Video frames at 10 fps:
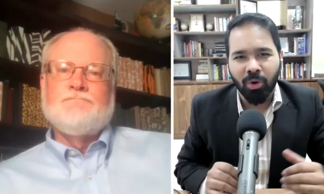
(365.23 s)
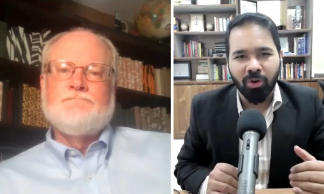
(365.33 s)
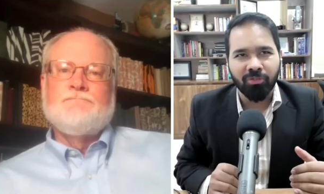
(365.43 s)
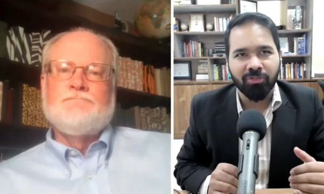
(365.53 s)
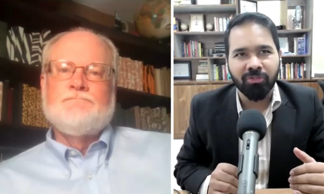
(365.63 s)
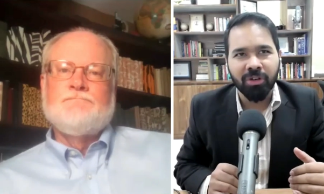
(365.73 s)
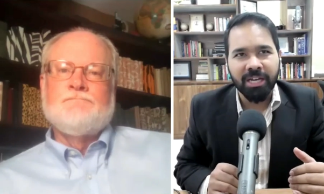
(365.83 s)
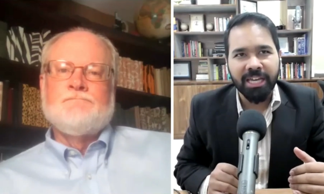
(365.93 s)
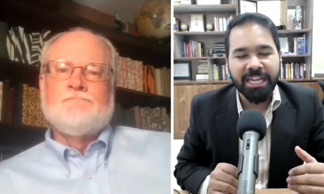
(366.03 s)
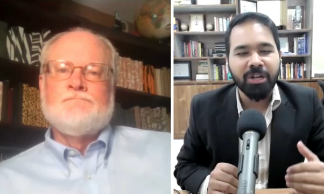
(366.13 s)
Speaker 1: of
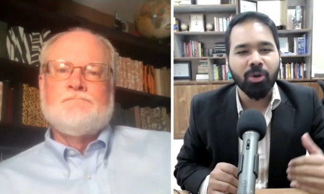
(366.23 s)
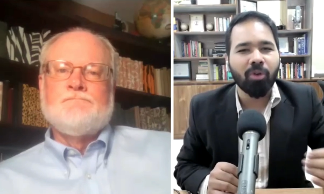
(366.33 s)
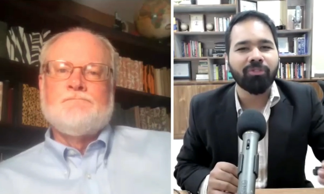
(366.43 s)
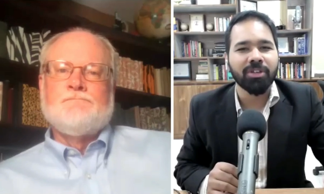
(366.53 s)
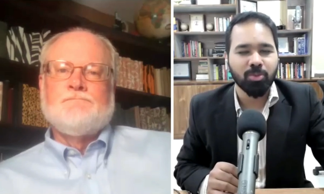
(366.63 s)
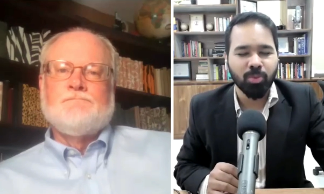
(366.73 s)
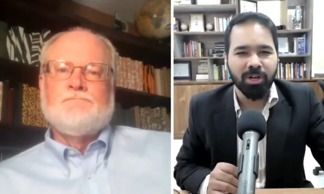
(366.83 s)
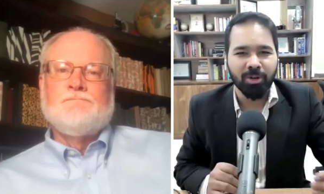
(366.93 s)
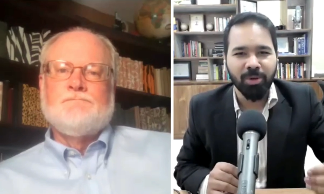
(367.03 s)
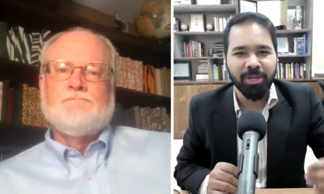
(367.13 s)
in-office
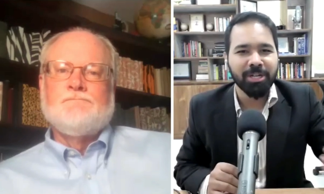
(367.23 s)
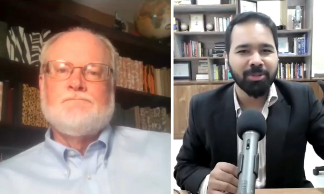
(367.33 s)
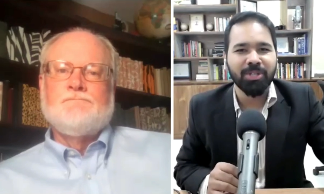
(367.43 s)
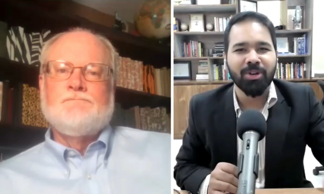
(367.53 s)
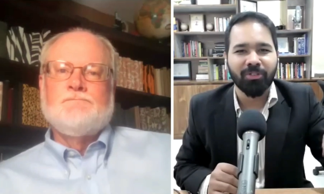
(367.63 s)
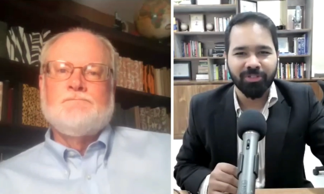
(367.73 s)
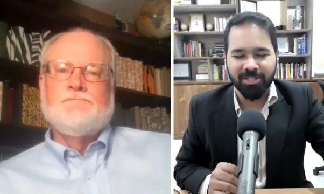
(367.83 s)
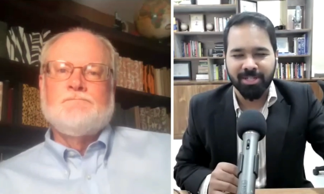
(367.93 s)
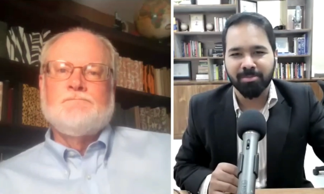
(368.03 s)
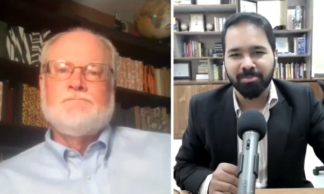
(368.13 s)
work, going into the
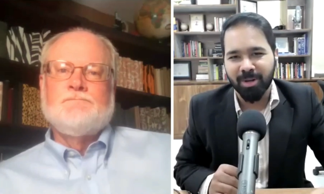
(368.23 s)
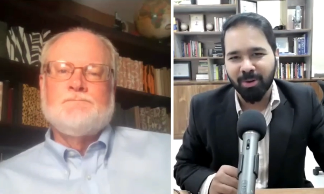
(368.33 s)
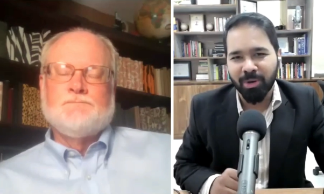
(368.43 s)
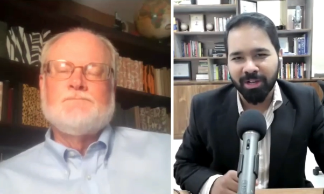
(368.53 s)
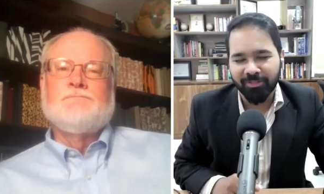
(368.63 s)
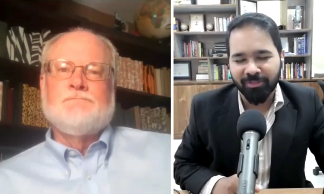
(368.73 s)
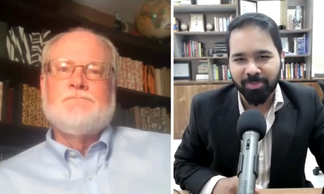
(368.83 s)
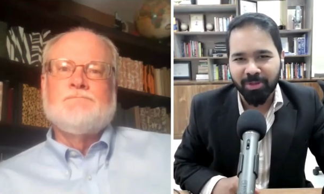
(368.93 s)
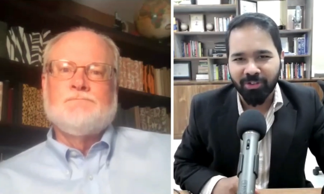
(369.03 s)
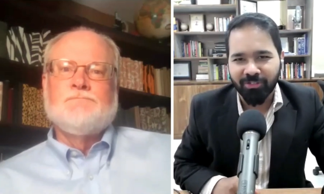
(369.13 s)
office and working
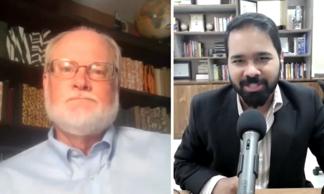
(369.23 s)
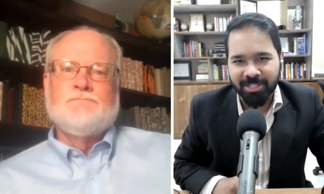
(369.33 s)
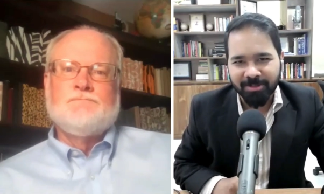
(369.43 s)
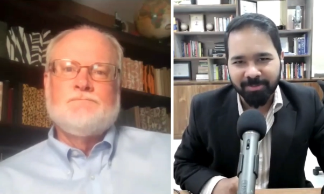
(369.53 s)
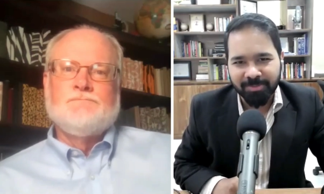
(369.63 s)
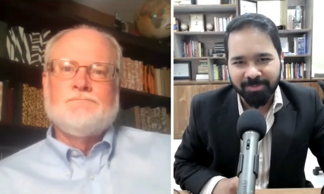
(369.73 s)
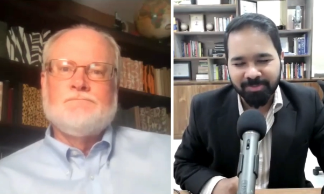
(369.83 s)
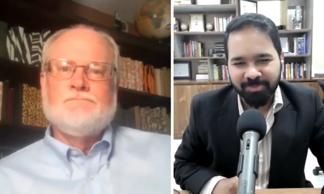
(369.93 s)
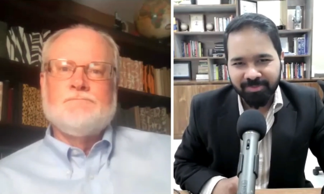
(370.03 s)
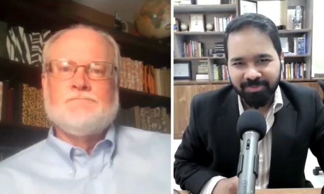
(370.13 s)
from the office?
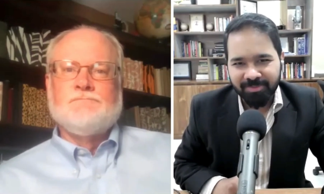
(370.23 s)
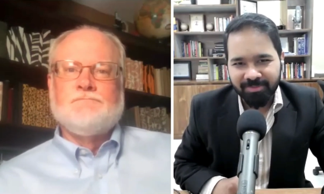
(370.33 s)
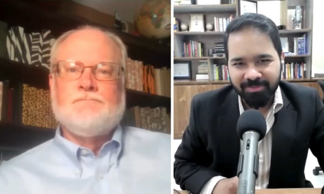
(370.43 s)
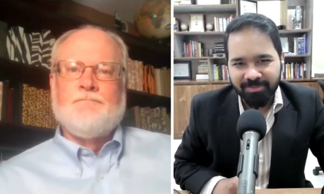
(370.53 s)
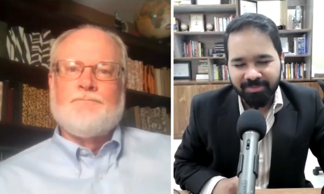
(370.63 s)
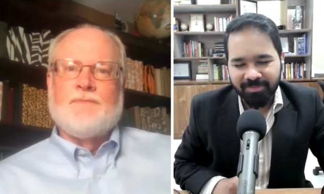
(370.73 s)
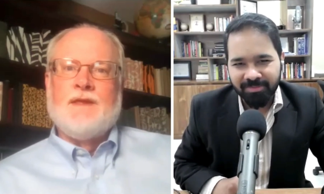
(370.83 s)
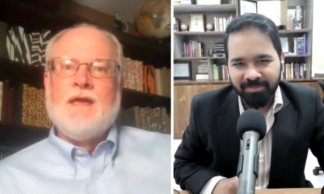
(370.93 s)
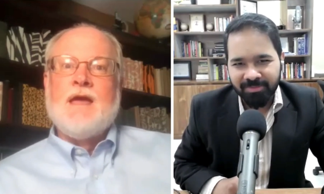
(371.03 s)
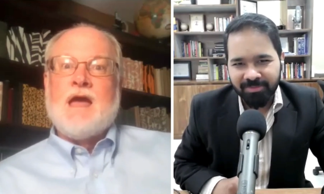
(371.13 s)

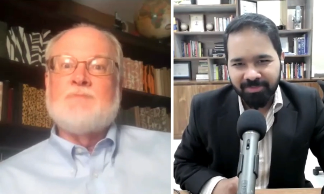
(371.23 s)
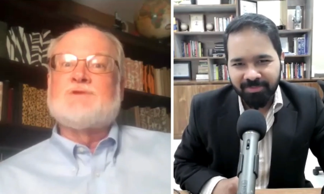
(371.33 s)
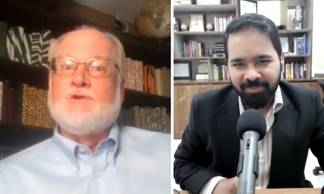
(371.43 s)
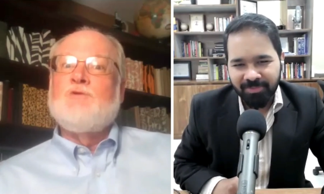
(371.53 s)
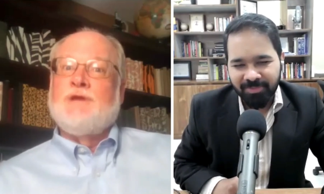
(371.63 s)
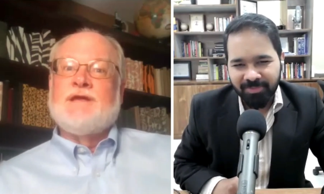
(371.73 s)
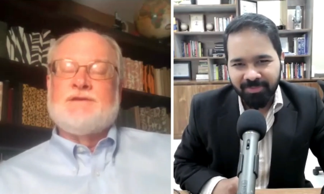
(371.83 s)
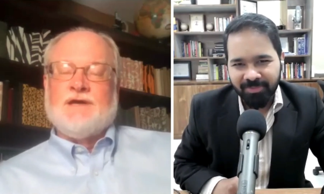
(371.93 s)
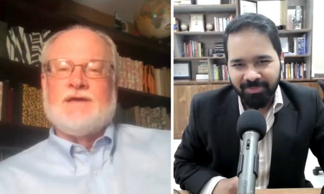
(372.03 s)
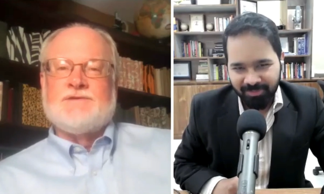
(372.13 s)
Speaker 2: Absolutely, it
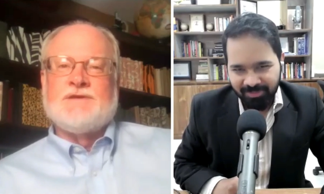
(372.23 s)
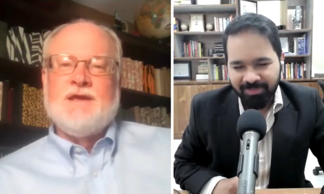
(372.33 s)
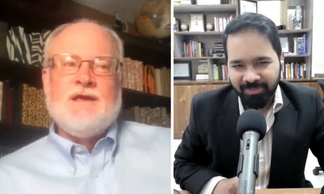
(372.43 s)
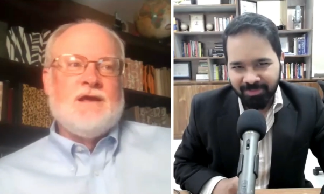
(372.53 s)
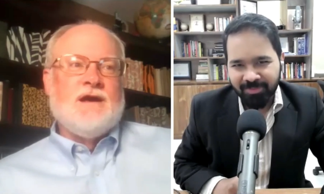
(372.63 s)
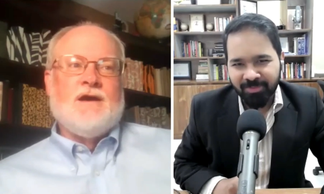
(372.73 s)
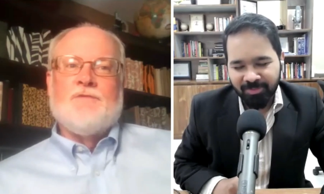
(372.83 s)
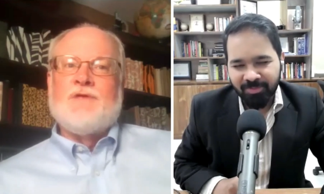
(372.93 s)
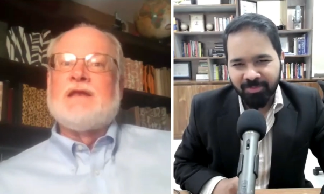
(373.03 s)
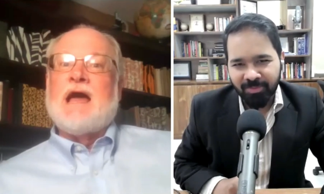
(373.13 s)
does.
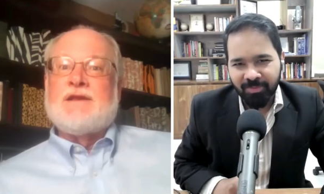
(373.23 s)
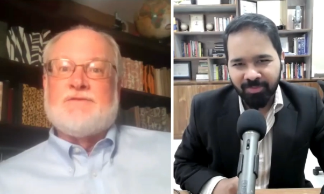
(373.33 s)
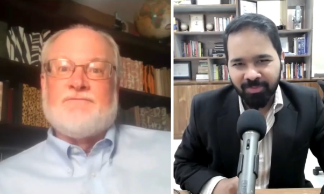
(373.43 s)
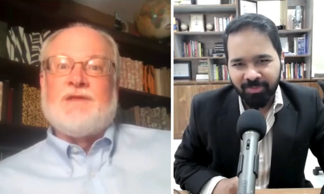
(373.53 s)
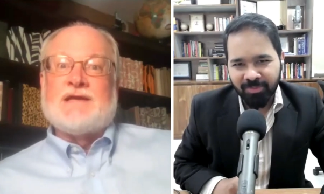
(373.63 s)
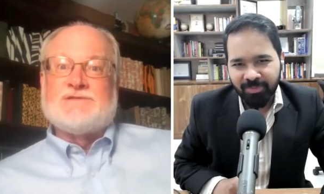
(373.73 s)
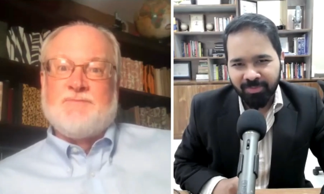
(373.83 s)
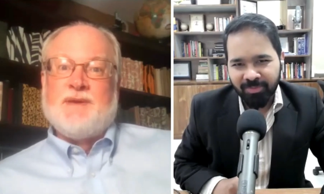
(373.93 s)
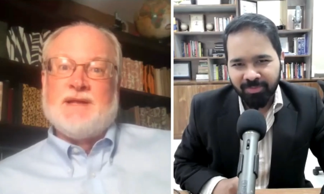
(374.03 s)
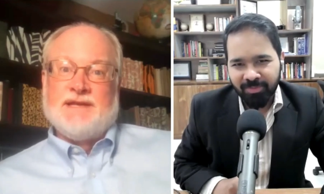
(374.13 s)
They like the
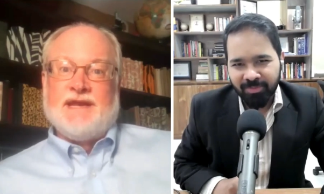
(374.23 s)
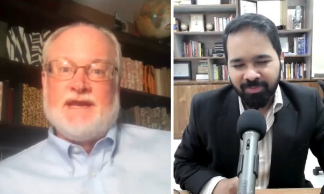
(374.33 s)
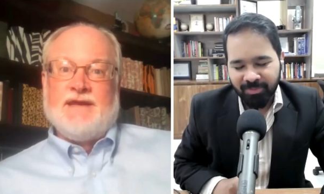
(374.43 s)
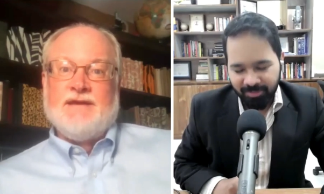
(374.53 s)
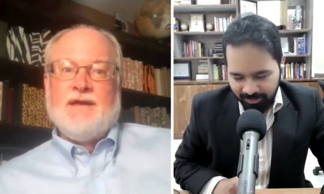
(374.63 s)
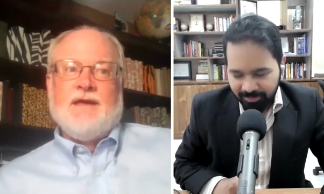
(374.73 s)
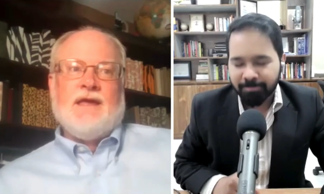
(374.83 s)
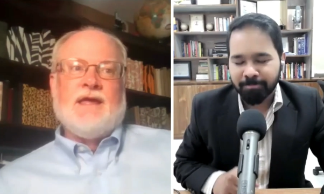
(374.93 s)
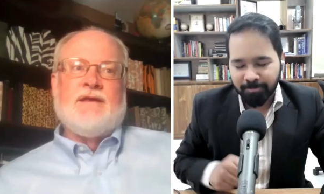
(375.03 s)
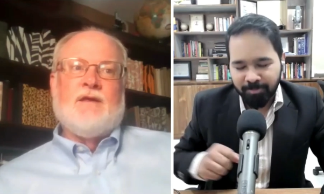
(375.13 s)
flexibility
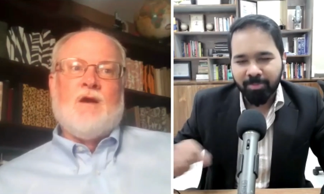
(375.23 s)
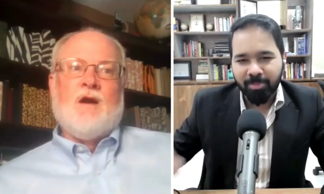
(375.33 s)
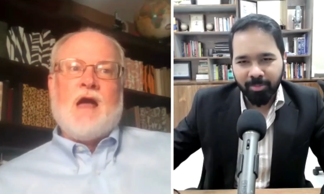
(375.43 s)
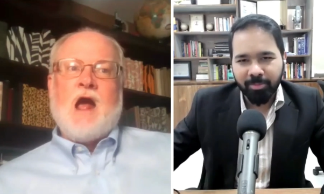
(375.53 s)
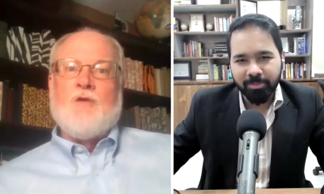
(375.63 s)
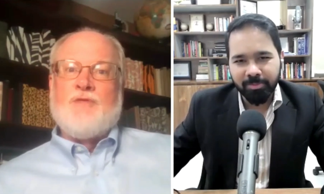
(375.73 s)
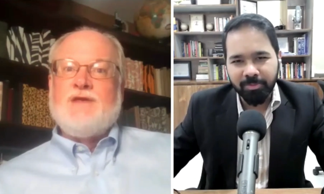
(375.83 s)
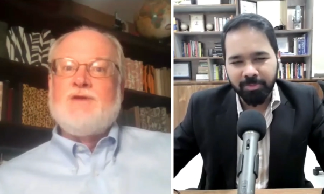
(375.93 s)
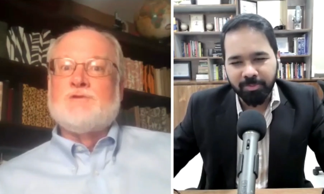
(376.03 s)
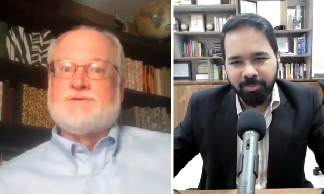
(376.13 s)
in how they
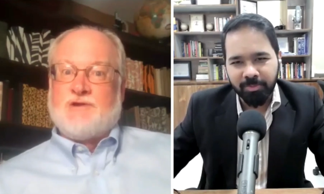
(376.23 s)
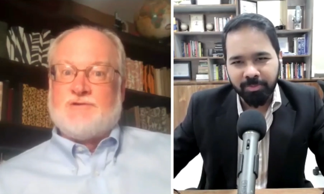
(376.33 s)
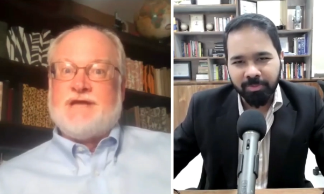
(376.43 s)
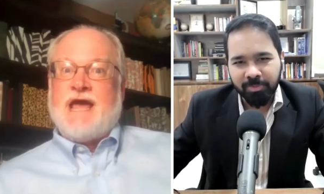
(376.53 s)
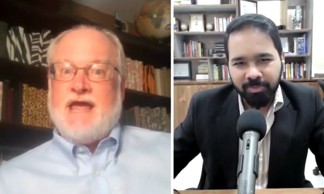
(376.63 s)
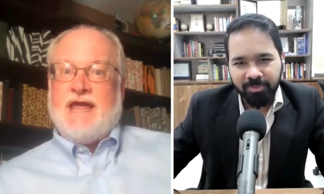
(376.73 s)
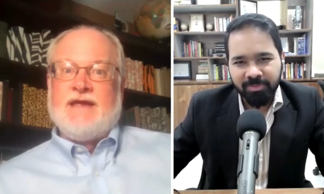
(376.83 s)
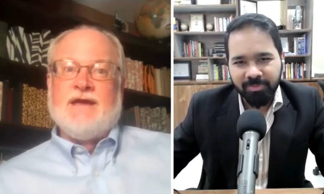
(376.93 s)
use their day